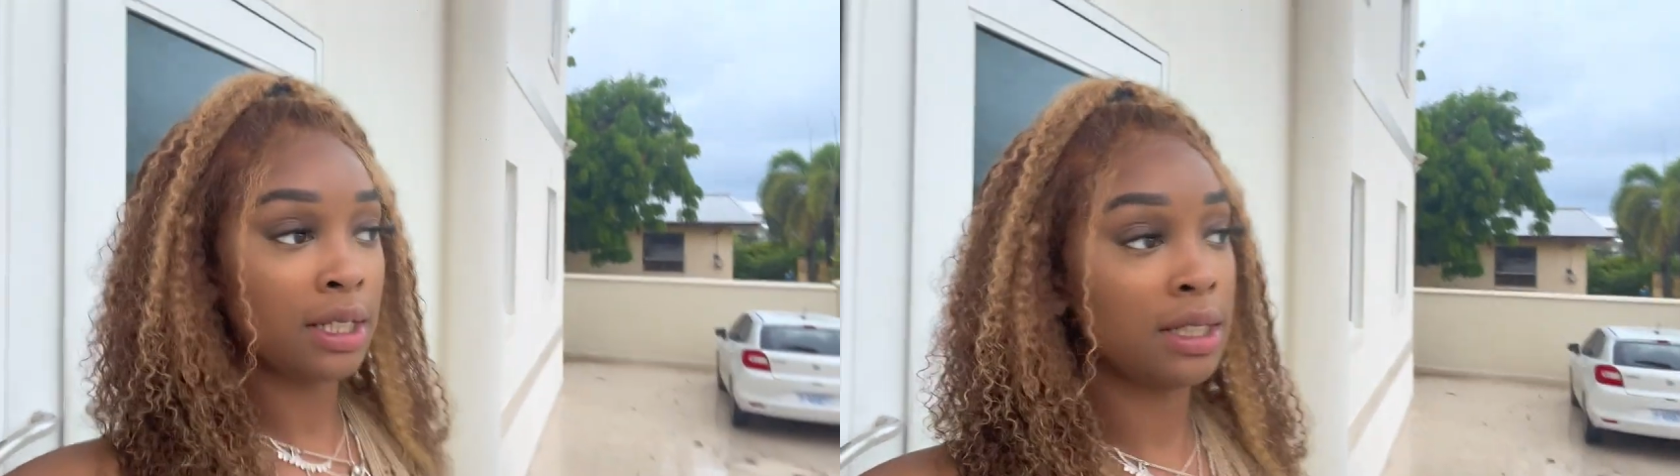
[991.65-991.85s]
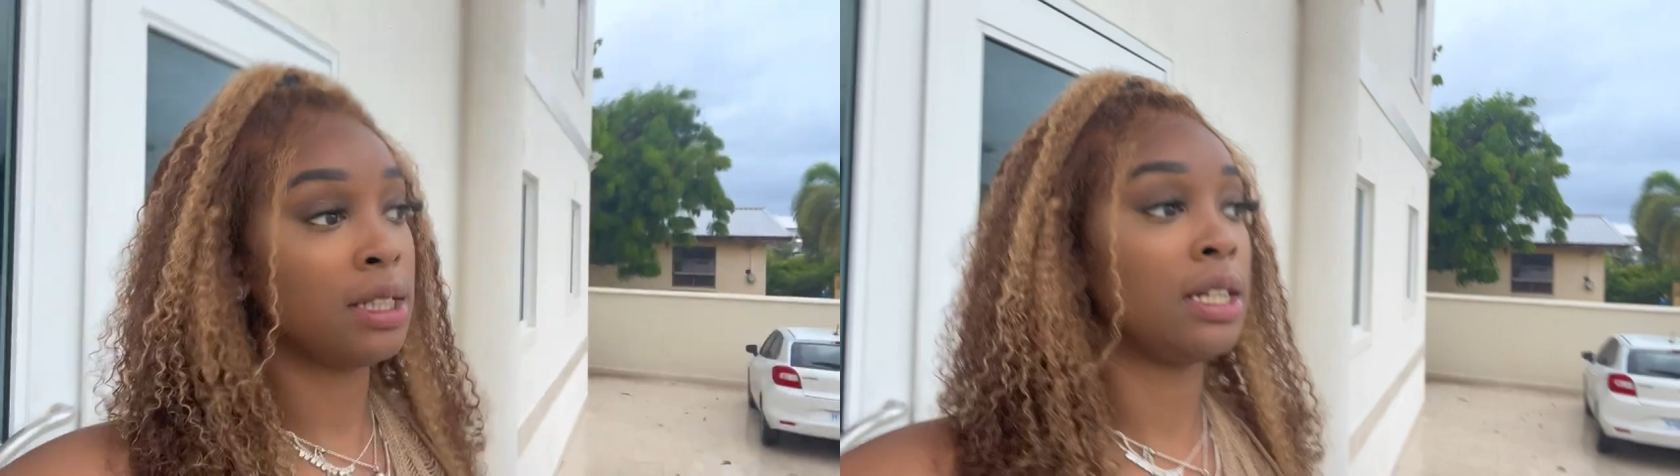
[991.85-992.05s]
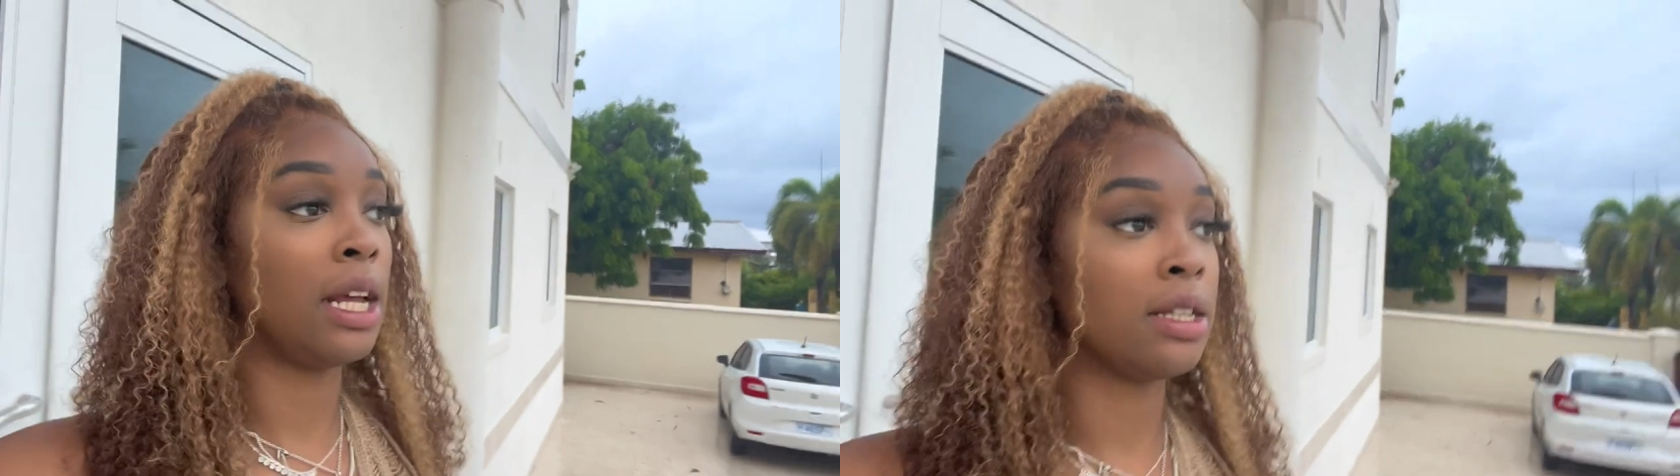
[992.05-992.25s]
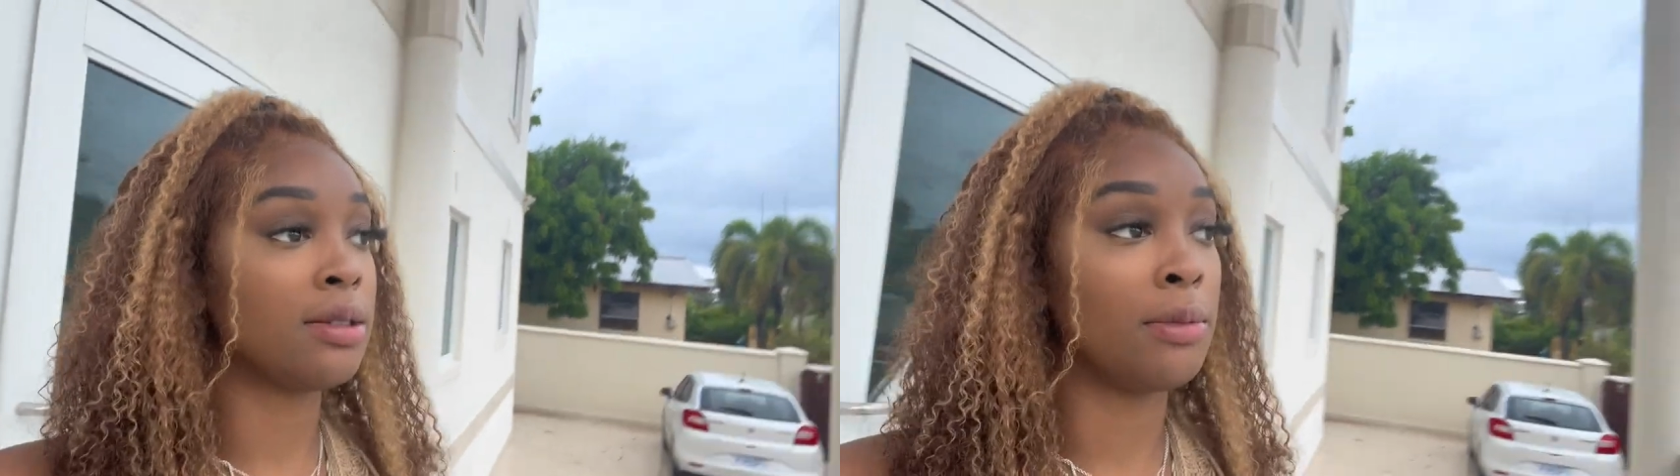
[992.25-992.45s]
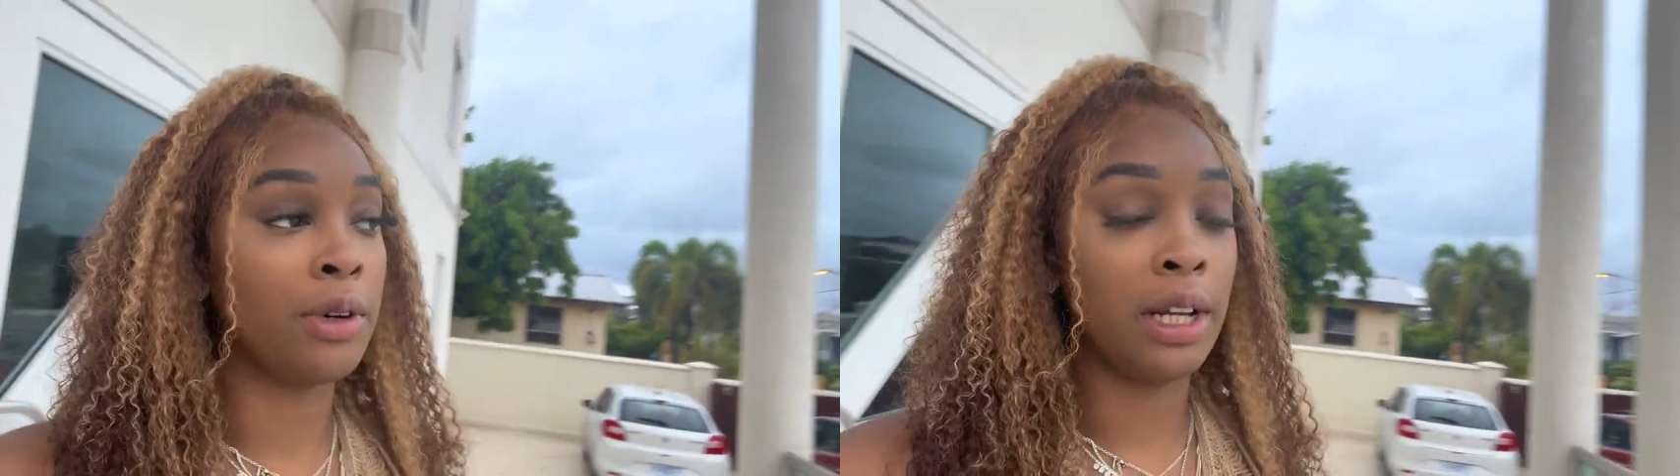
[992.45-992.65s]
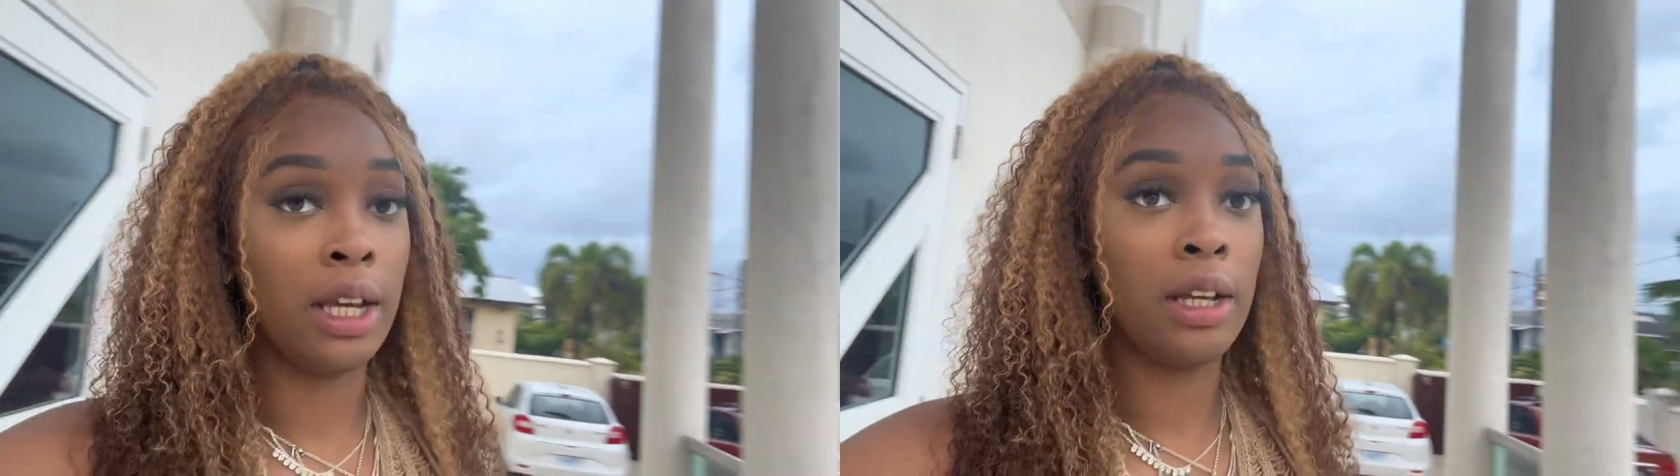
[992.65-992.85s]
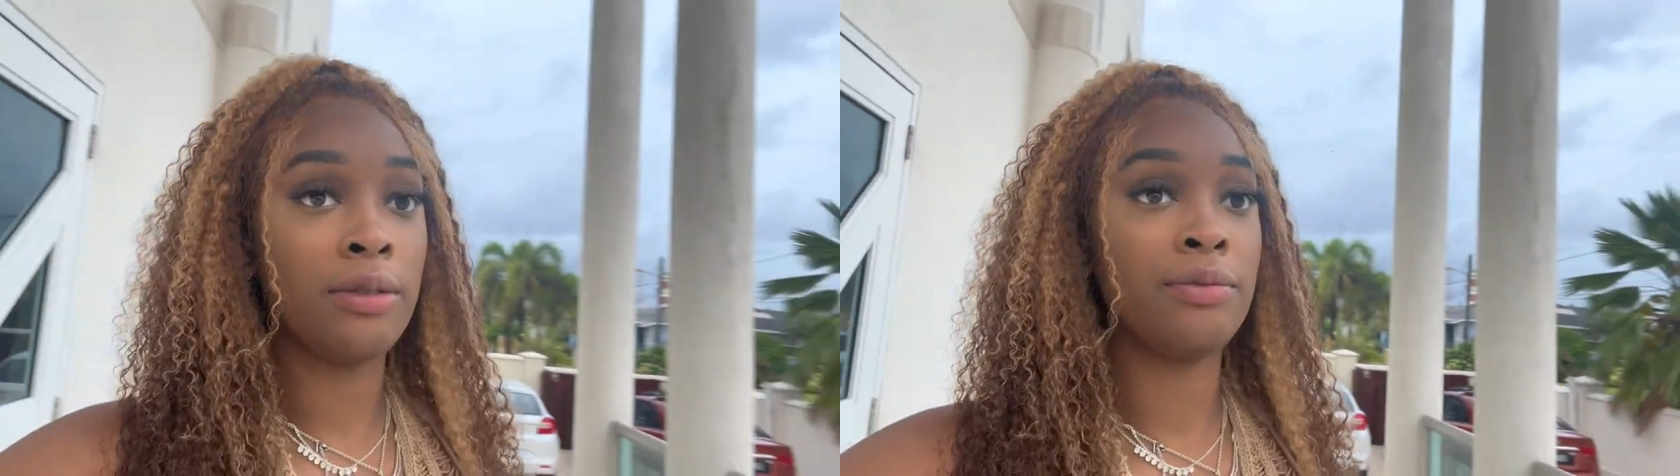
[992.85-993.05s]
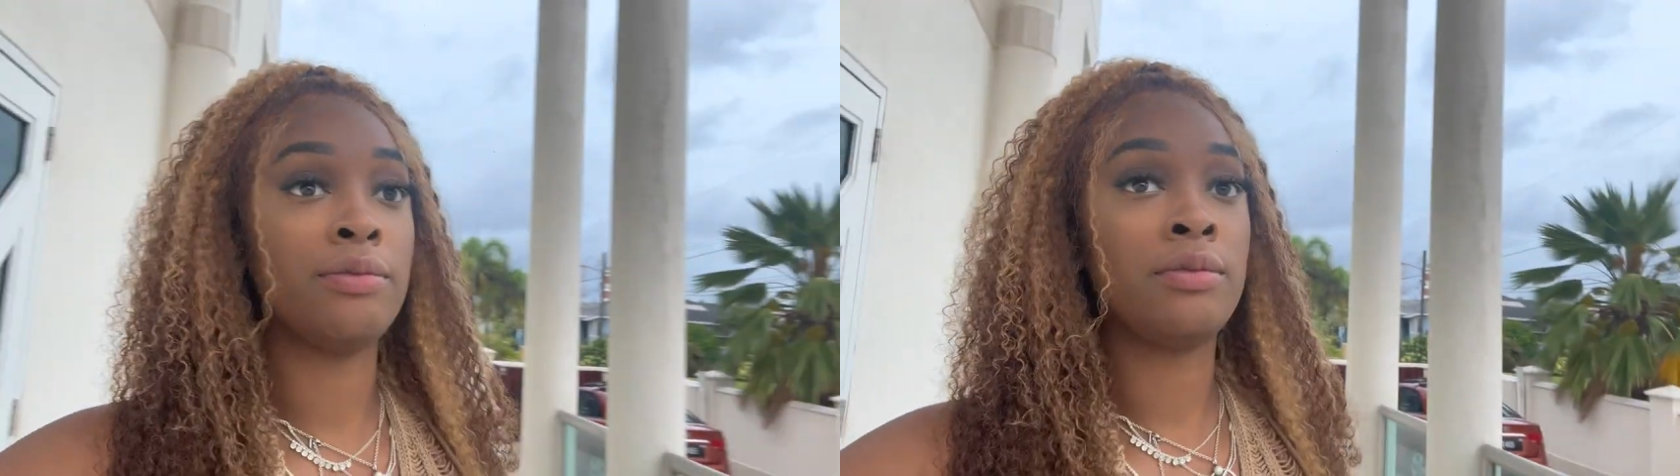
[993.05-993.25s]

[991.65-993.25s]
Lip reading: is the next morning.